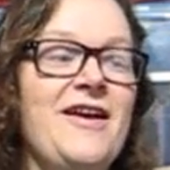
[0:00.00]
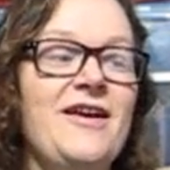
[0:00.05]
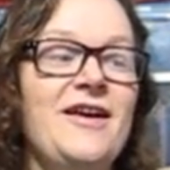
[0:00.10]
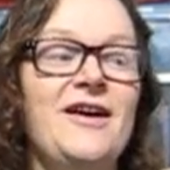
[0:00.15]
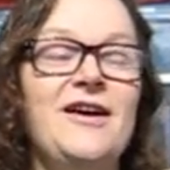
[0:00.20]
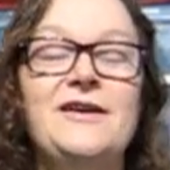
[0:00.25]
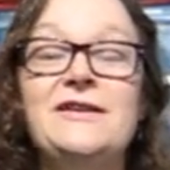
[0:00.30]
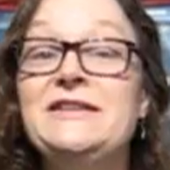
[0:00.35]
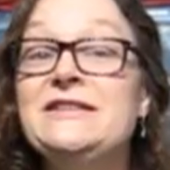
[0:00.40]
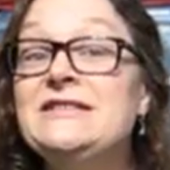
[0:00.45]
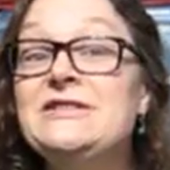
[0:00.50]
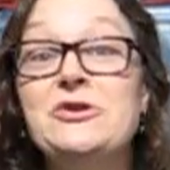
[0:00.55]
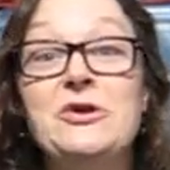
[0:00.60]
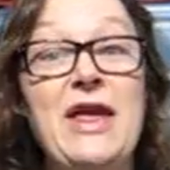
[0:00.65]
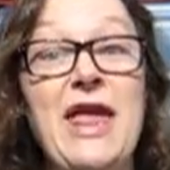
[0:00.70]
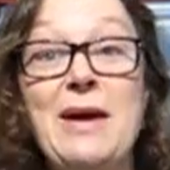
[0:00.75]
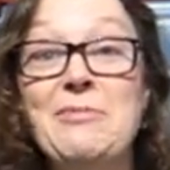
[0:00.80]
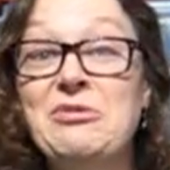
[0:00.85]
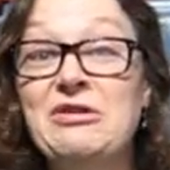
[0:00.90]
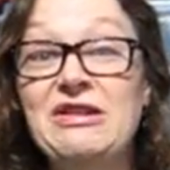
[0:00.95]
I still
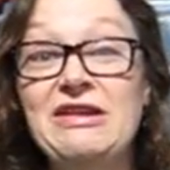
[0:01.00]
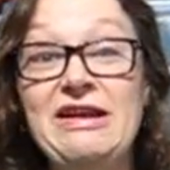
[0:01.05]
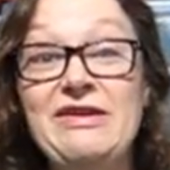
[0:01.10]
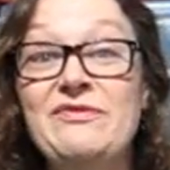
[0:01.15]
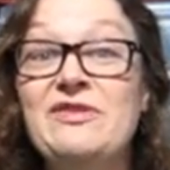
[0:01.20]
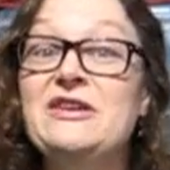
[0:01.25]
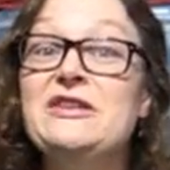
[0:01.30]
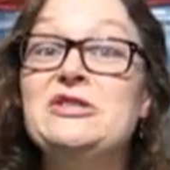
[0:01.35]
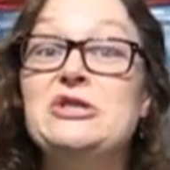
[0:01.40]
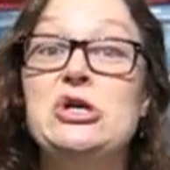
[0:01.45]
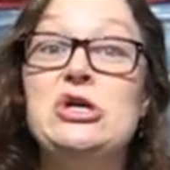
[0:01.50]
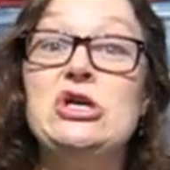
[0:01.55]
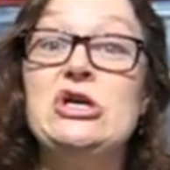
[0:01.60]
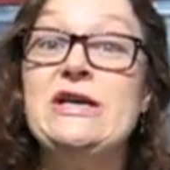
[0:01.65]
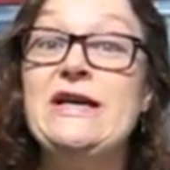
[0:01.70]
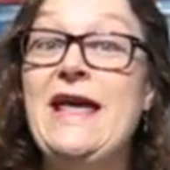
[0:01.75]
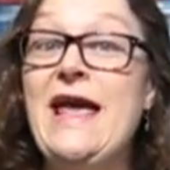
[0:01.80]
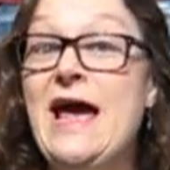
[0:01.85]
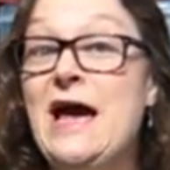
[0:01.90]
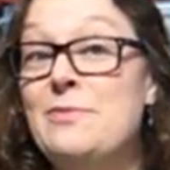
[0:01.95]
can't believe it's
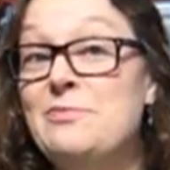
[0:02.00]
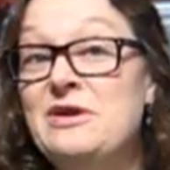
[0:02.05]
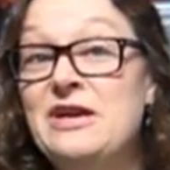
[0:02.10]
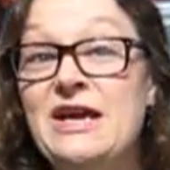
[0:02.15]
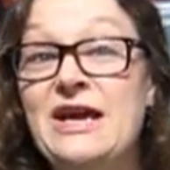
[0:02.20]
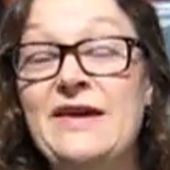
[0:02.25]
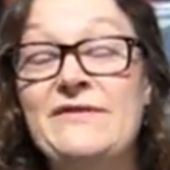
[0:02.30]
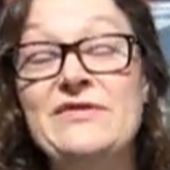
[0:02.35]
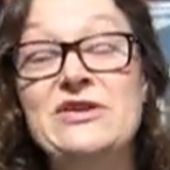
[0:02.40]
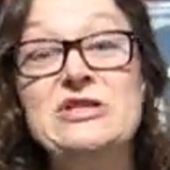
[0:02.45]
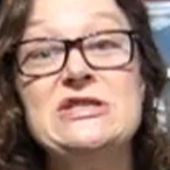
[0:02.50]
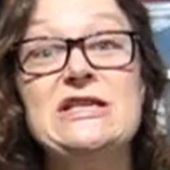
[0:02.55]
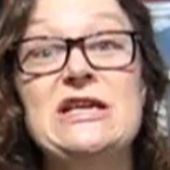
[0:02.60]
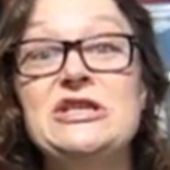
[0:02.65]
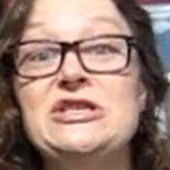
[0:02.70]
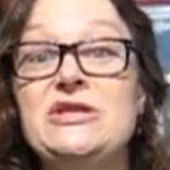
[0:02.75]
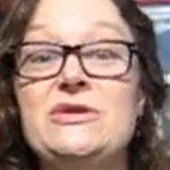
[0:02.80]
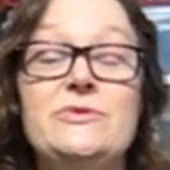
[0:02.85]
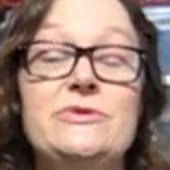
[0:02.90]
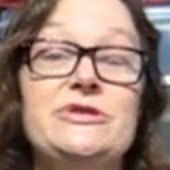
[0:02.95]
already happening. It feels like
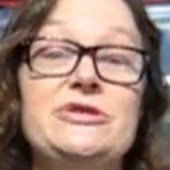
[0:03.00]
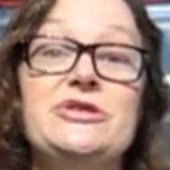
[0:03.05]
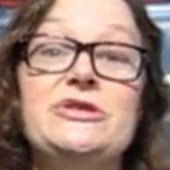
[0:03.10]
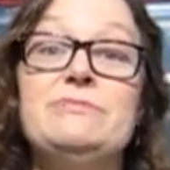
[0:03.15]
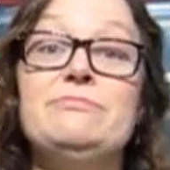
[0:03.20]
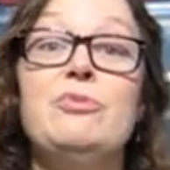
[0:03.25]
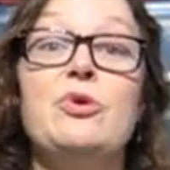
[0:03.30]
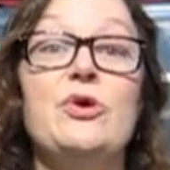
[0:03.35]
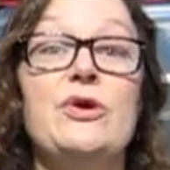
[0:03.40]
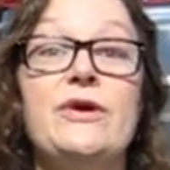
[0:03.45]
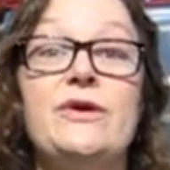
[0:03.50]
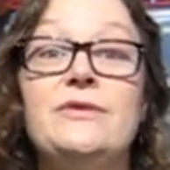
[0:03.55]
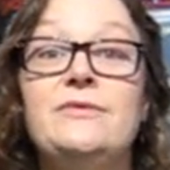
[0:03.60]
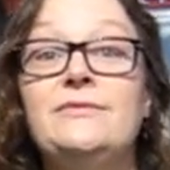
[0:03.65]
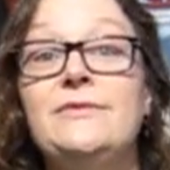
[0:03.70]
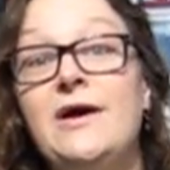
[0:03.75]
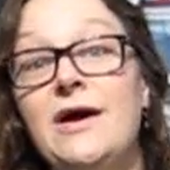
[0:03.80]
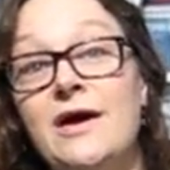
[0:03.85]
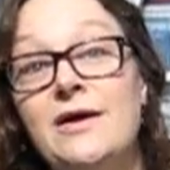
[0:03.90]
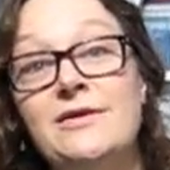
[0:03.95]
she was just born,
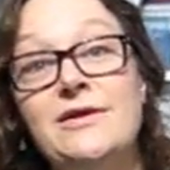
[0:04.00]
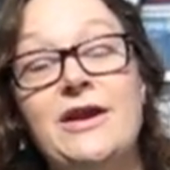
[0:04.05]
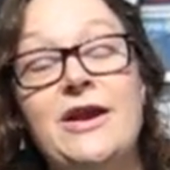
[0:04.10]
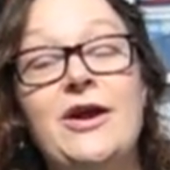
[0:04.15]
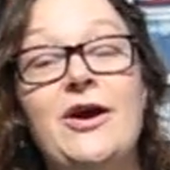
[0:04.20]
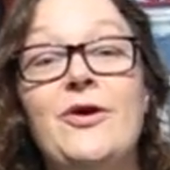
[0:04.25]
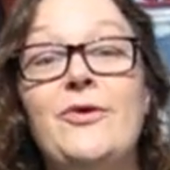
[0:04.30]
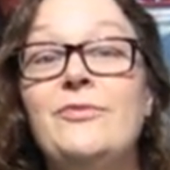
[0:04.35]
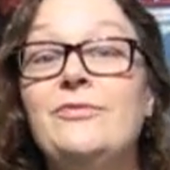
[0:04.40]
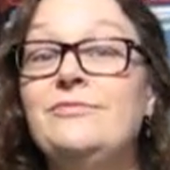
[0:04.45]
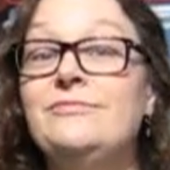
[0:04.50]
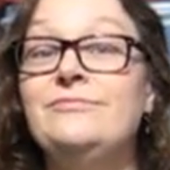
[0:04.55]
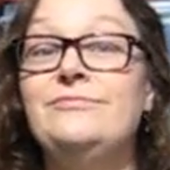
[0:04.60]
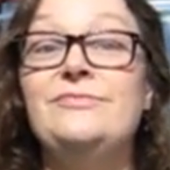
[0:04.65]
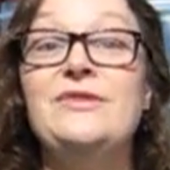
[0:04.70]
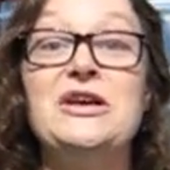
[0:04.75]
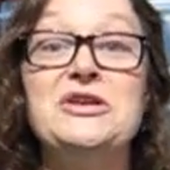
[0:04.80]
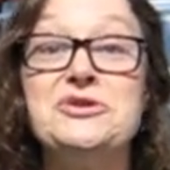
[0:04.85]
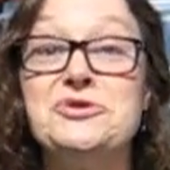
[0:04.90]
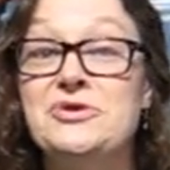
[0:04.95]
you know,
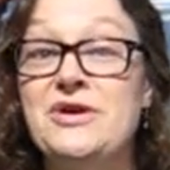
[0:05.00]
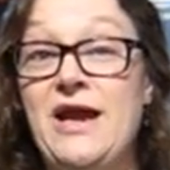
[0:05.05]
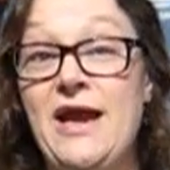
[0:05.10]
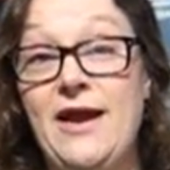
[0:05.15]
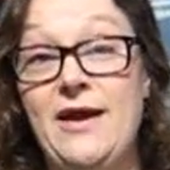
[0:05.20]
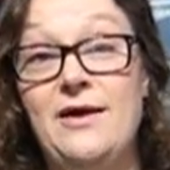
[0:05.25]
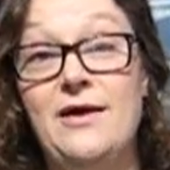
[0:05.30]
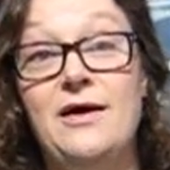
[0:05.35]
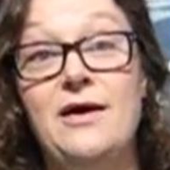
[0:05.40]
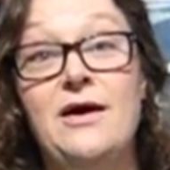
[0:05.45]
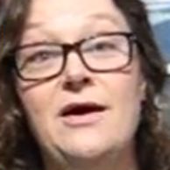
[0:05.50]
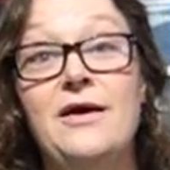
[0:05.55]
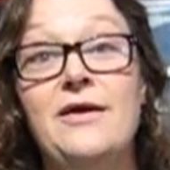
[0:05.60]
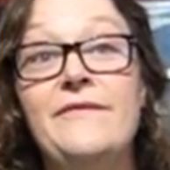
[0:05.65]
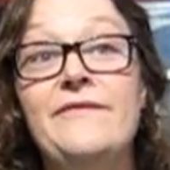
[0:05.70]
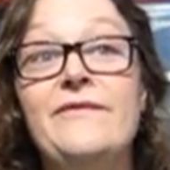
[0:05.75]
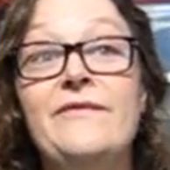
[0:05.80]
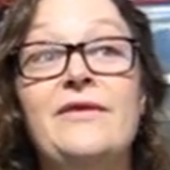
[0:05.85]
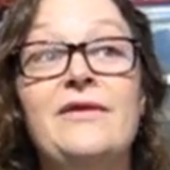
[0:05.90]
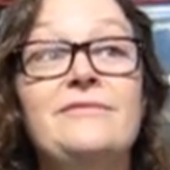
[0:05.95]
yesterday. I
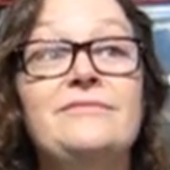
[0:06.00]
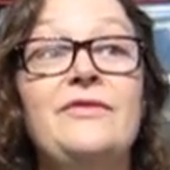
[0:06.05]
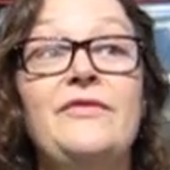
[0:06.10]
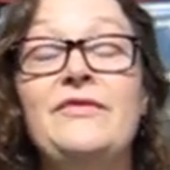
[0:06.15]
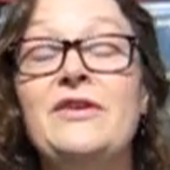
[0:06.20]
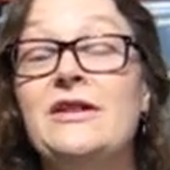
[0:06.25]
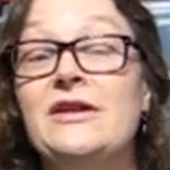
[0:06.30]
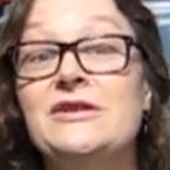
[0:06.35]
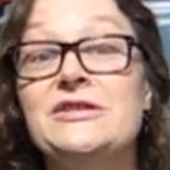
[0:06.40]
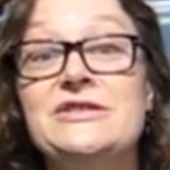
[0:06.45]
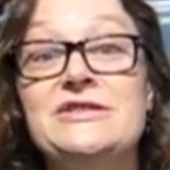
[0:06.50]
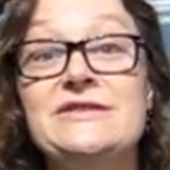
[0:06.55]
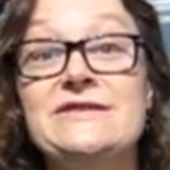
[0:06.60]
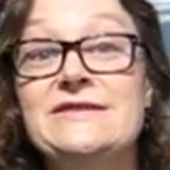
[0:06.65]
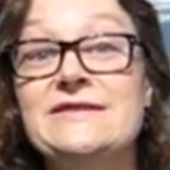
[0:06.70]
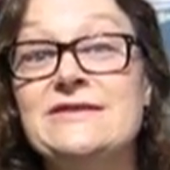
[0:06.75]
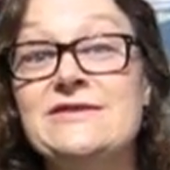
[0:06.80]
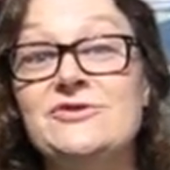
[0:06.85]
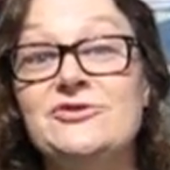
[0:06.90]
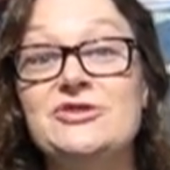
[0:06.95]
feel like she's
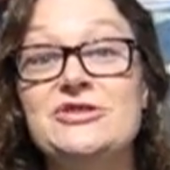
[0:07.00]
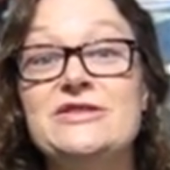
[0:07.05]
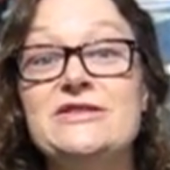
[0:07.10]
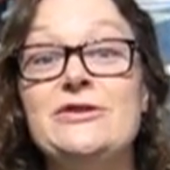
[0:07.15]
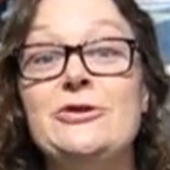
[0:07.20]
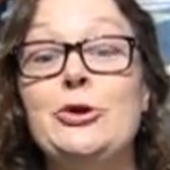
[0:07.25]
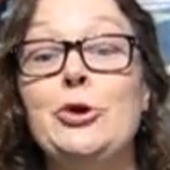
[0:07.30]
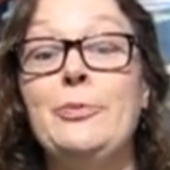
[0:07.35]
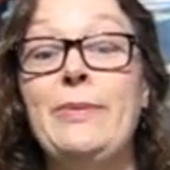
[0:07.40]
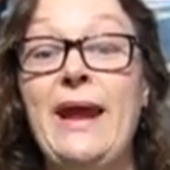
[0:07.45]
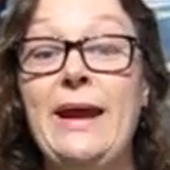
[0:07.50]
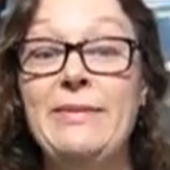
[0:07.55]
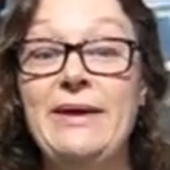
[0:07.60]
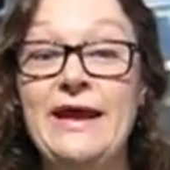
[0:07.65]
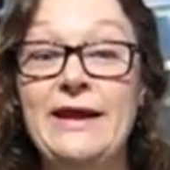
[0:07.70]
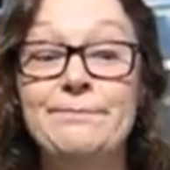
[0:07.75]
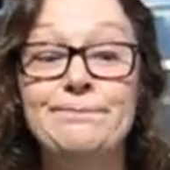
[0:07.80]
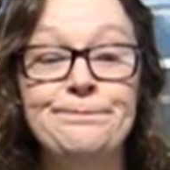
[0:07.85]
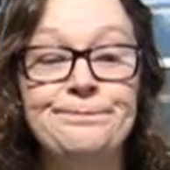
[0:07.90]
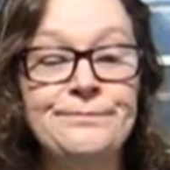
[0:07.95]
still just a little baby.